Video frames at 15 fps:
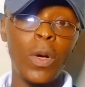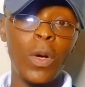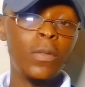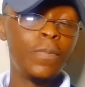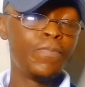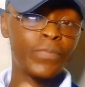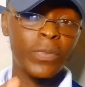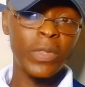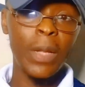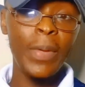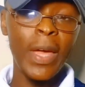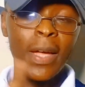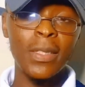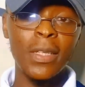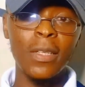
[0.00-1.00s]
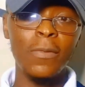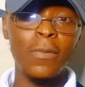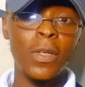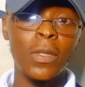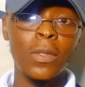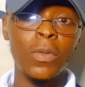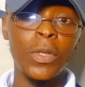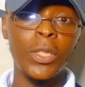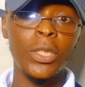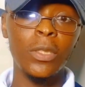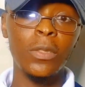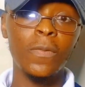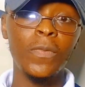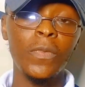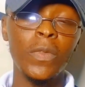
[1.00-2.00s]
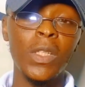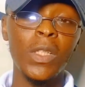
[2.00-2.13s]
Well, let me answer the first question.